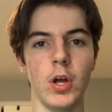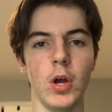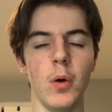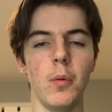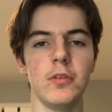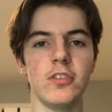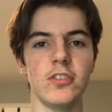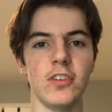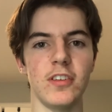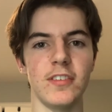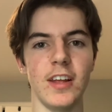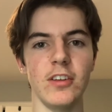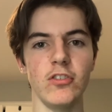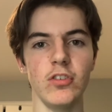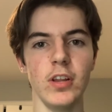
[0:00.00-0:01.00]
which is
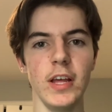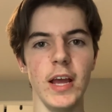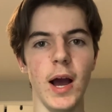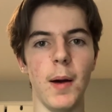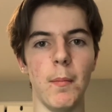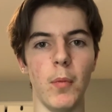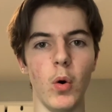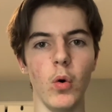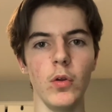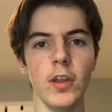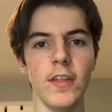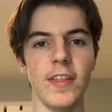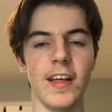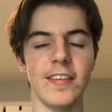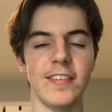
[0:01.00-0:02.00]
essentially a mold
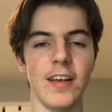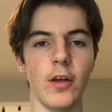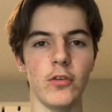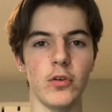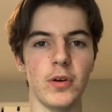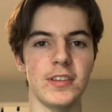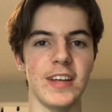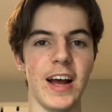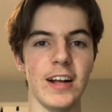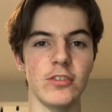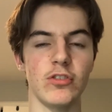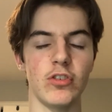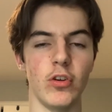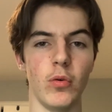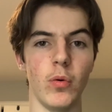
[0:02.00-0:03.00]
that cells are
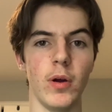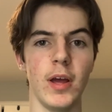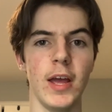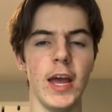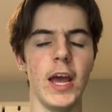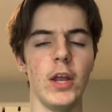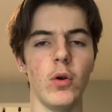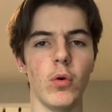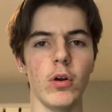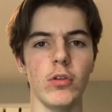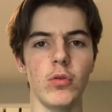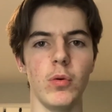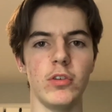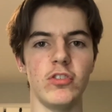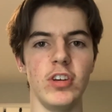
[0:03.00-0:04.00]
attached to in order
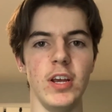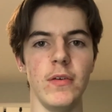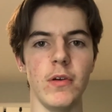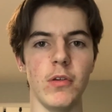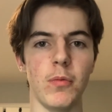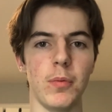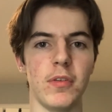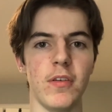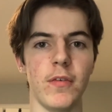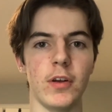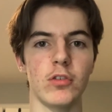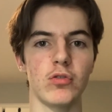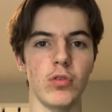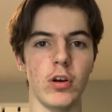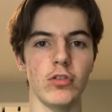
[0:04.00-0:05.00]
to achieve a specific
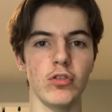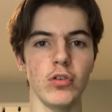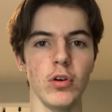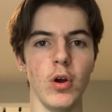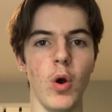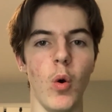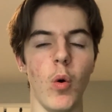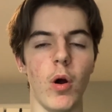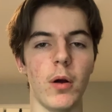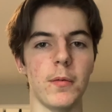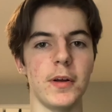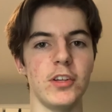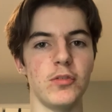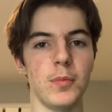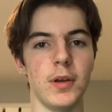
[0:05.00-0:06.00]
structure or
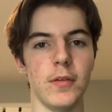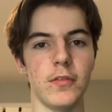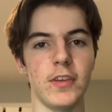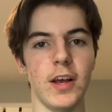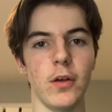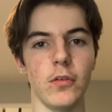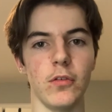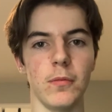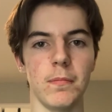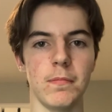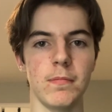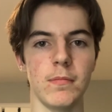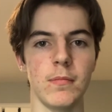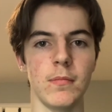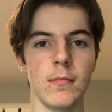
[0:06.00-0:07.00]
arrangement of cells.
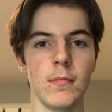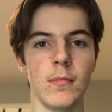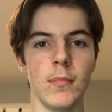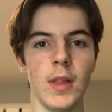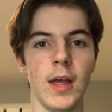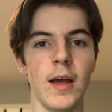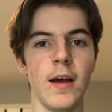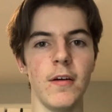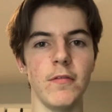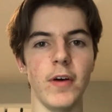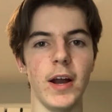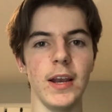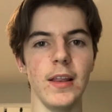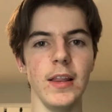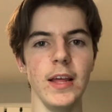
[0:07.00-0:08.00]

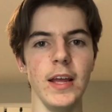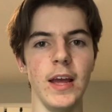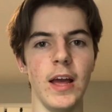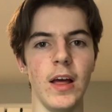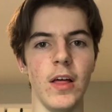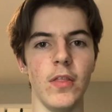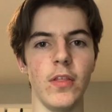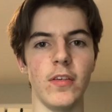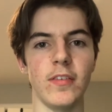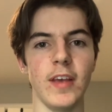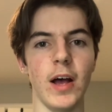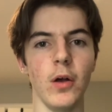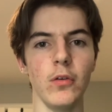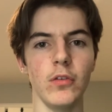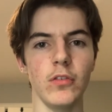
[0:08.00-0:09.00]
Finally, the
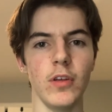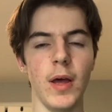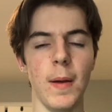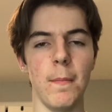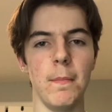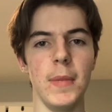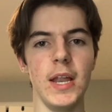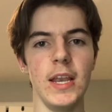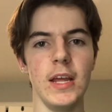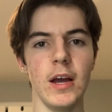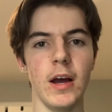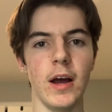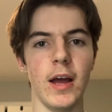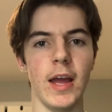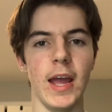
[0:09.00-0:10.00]
cells,
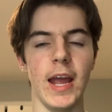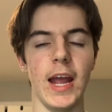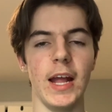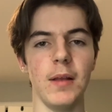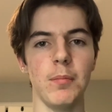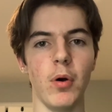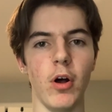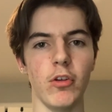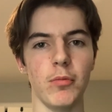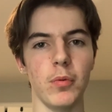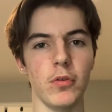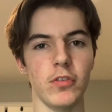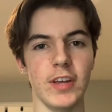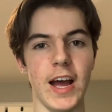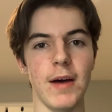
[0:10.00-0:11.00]
media, and possible
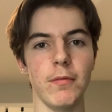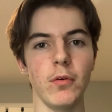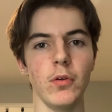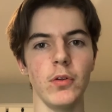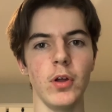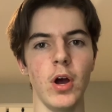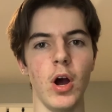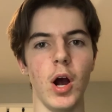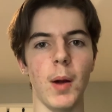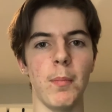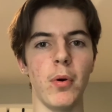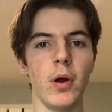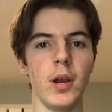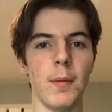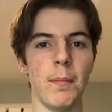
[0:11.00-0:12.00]
scaffold are
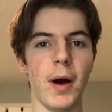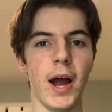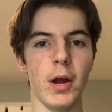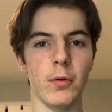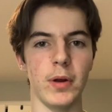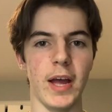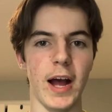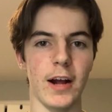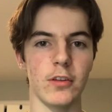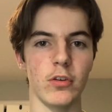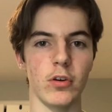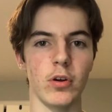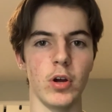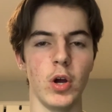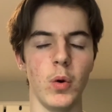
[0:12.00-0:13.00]
put in a bioreactor,
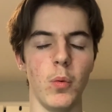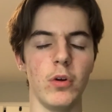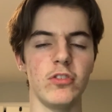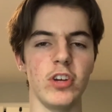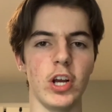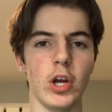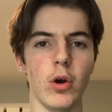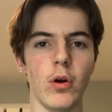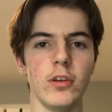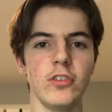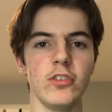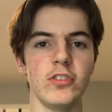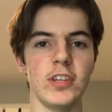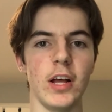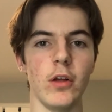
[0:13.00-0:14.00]
which
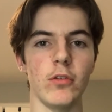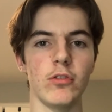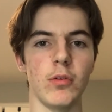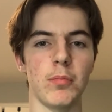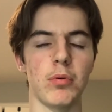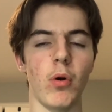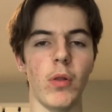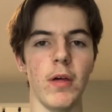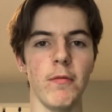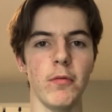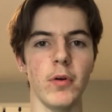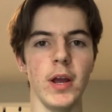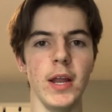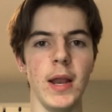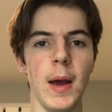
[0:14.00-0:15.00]
encourages cells to
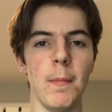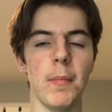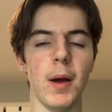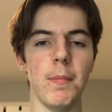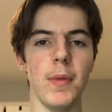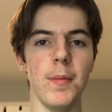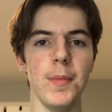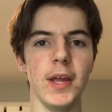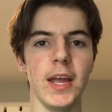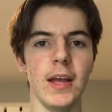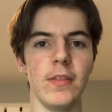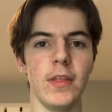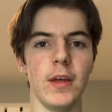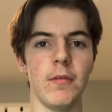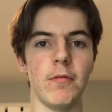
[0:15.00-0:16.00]
proliferate by mimicking
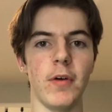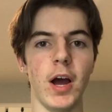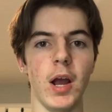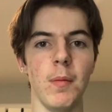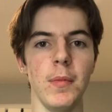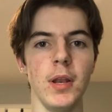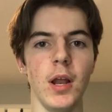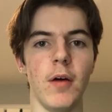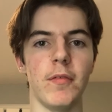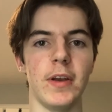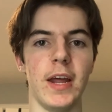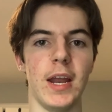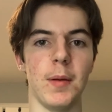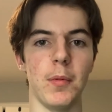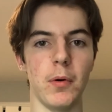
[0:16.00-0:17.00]
the environment of an
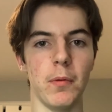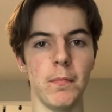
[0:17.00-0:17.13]
animal.